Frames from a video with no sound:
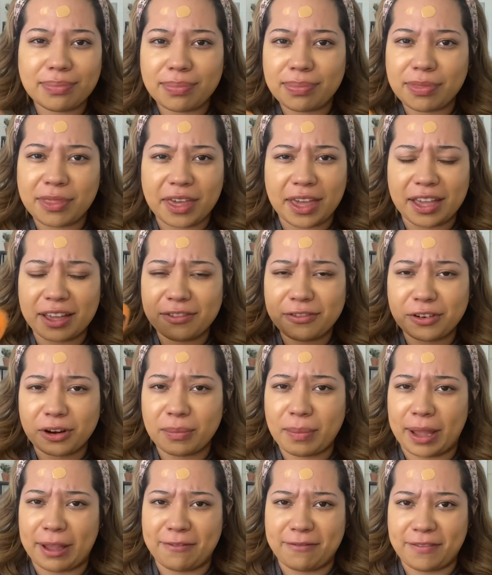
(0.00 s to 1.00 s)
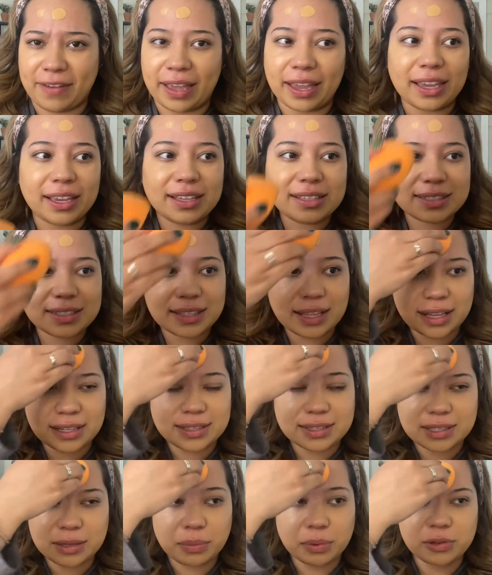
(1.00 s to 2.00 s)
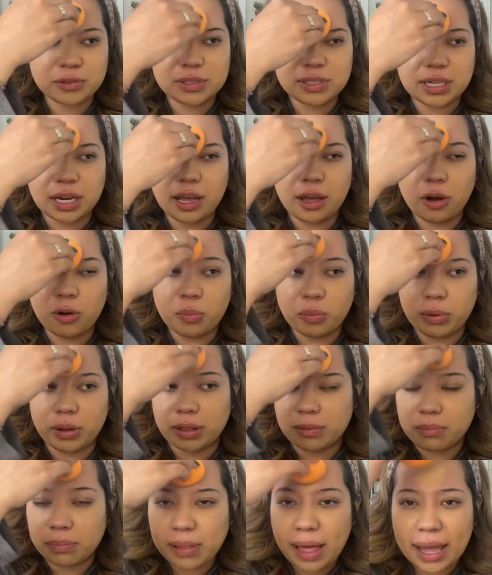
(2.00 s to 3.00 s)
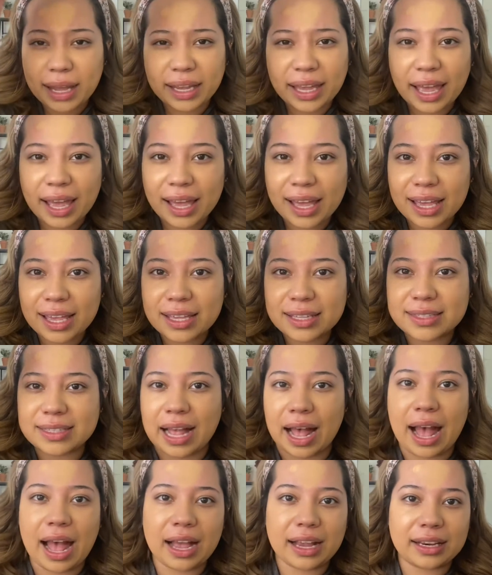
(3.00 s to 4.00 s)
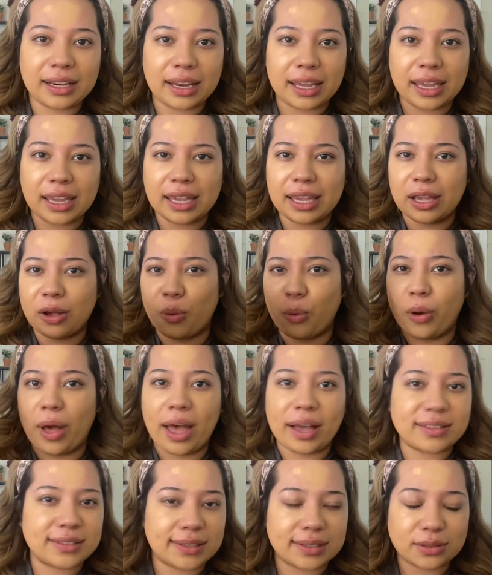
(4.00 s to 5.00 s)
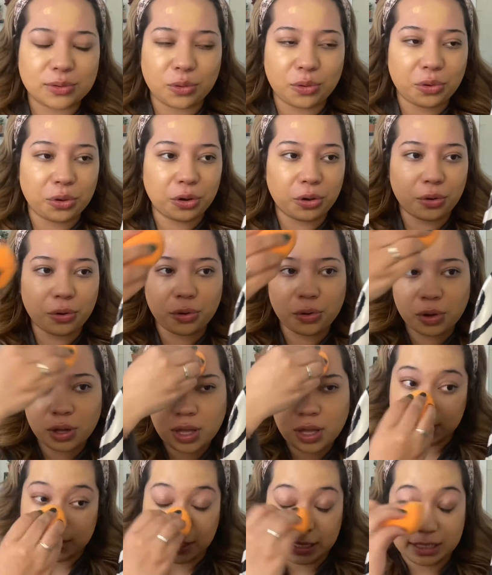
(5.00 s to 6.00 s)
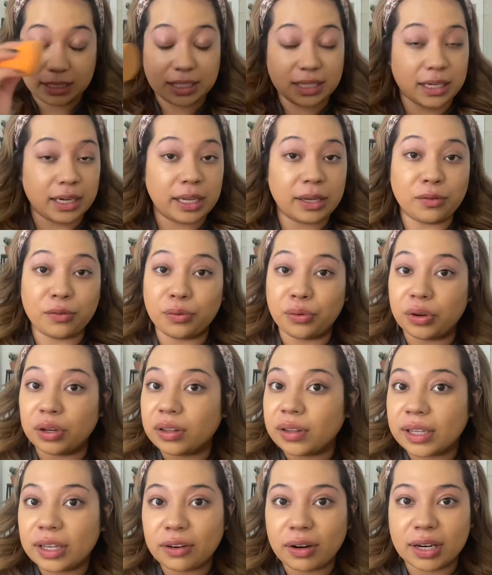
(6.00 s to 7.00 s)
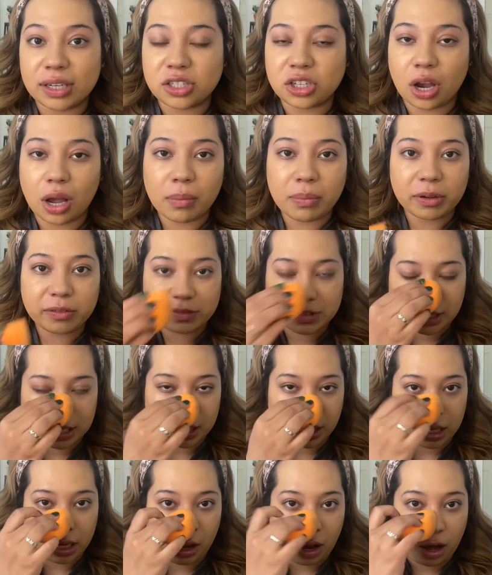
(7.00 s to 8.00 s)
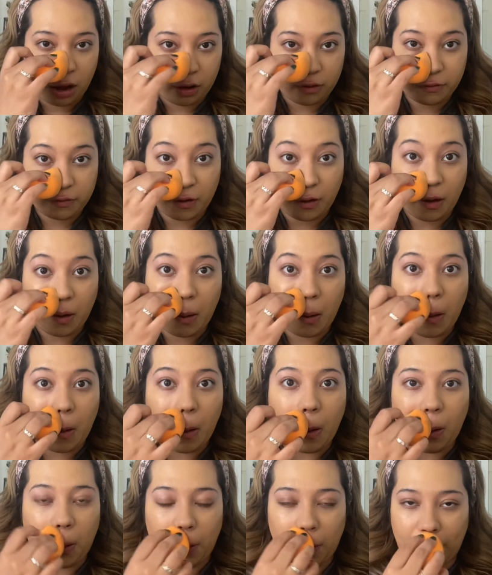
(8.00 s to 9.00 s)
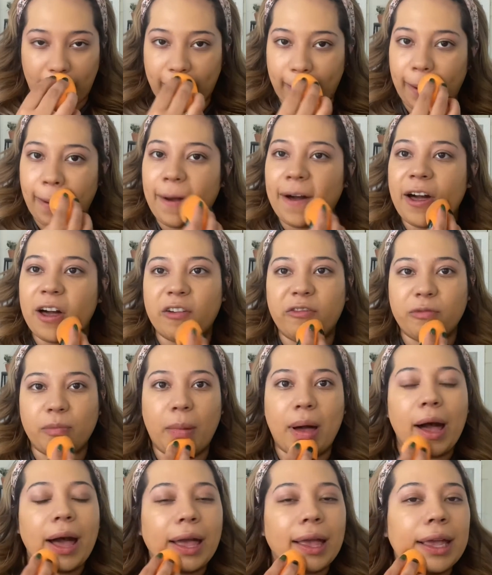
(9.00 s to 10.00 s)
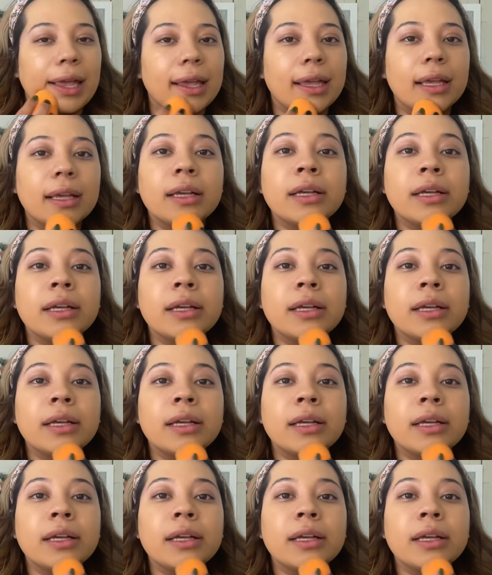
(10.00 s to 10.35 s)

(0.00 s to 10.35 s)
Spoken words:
thing for my face that's supposed to help with blackheads, acne, excess oil. It did a really great job of taking off all of my